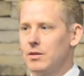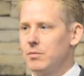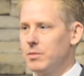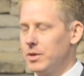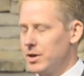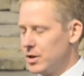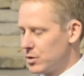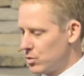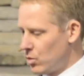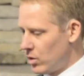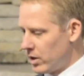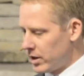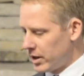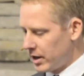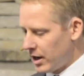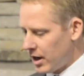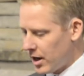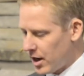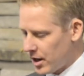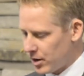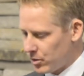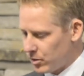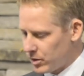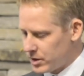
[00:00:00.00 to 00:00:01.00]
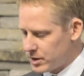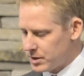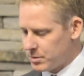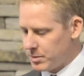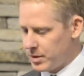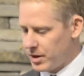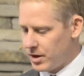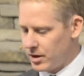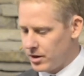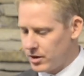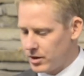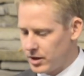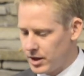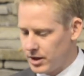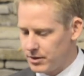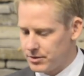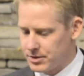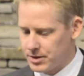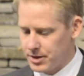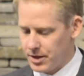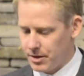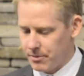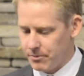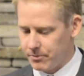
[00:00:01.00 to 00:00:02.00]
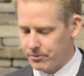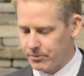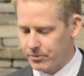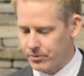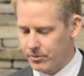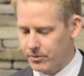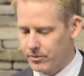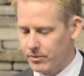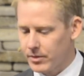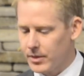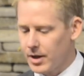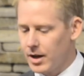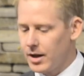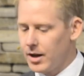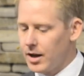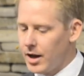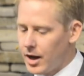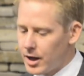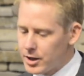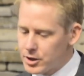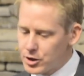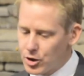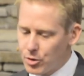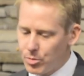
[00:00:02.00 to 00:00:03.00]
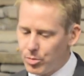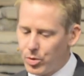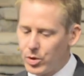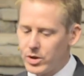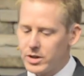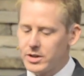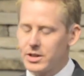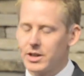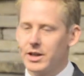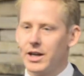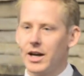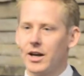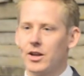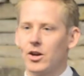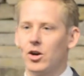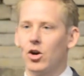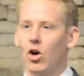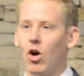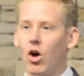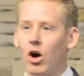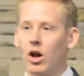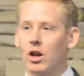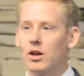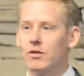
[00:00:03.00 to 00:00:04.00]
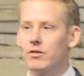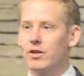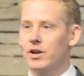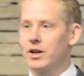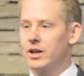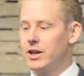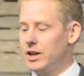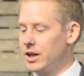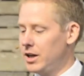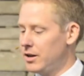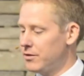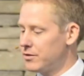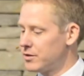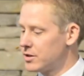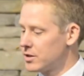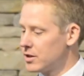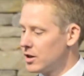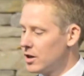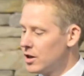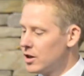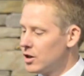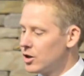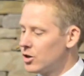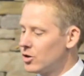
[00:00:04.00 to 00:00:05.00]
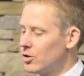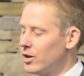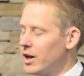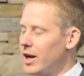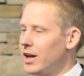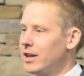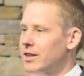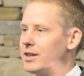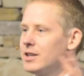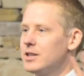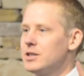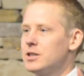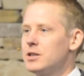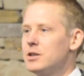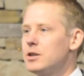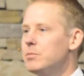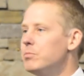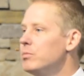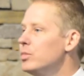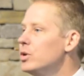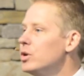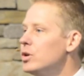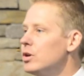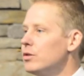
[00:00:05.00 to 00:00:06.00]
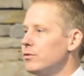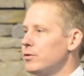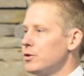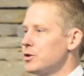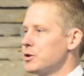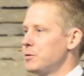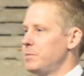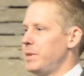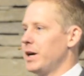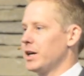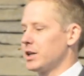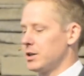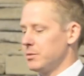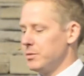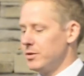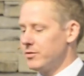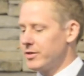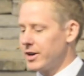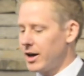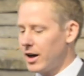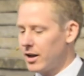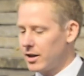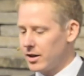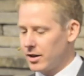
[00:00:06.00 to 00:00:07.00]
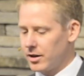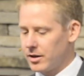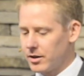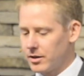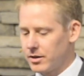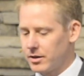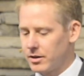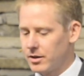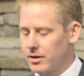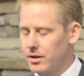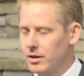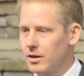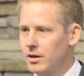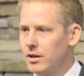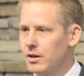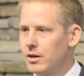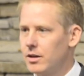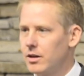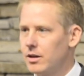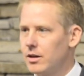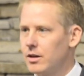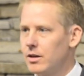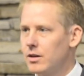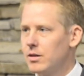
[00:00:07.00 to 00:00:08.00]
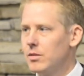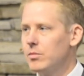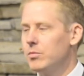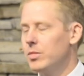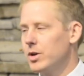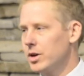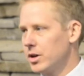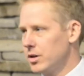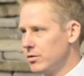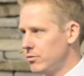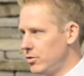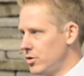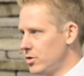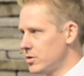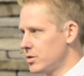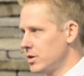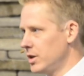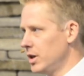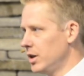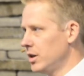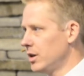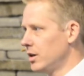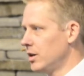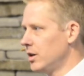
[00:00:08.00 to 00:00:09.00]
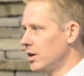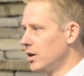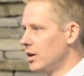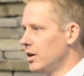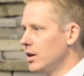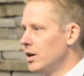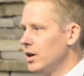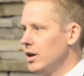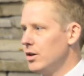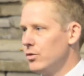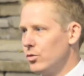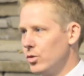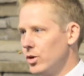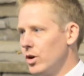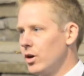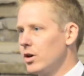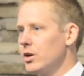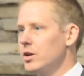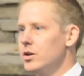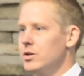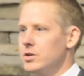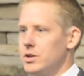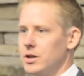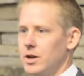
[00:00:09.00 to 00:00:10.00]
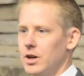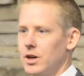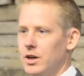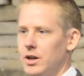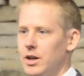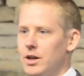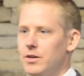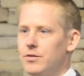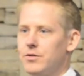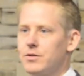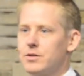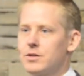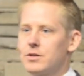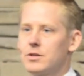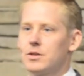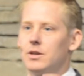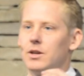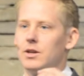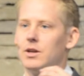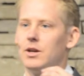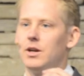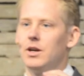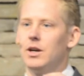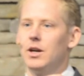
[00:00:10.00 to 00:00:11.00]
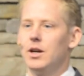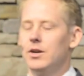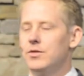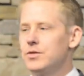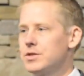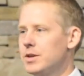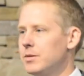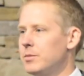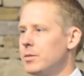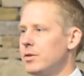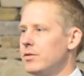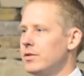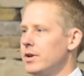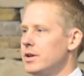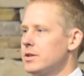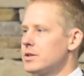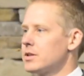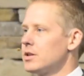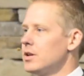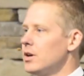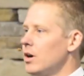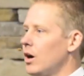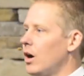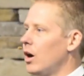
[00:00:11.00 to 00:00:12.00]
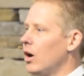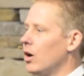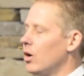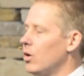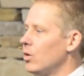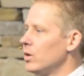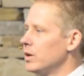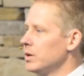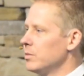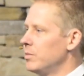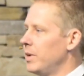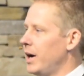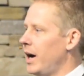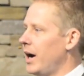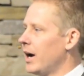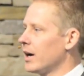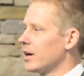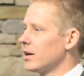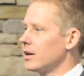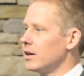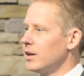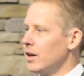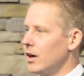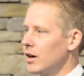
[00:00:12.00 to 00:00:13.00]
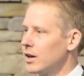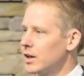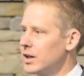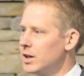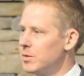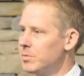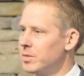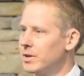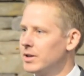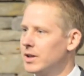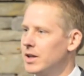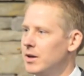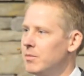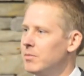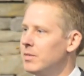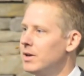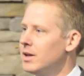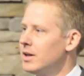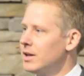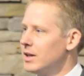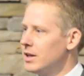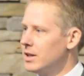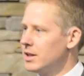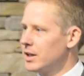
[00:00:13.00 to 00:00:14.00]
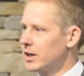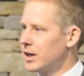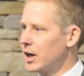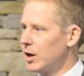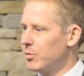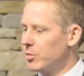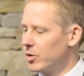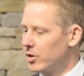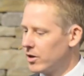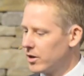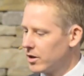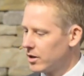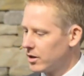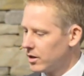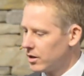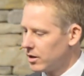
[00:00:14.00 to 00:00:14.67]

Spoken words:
But it's one God and one Spirit who gives them. And so put together, all of our gifts create this beautiful spectrum of color. But conversely, if we aren't using our gifts, if some of us are holding back, are keeping them in the cupboard,